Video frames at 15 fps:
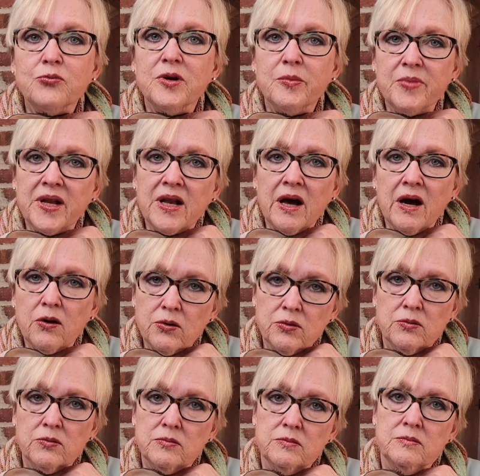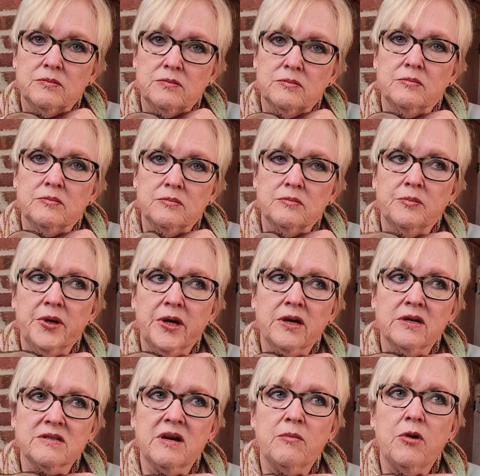rip it out
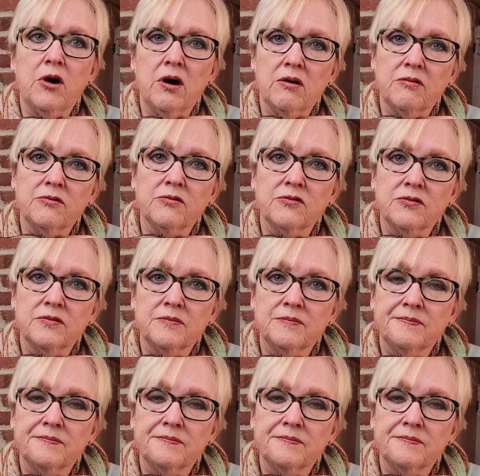because I'm off.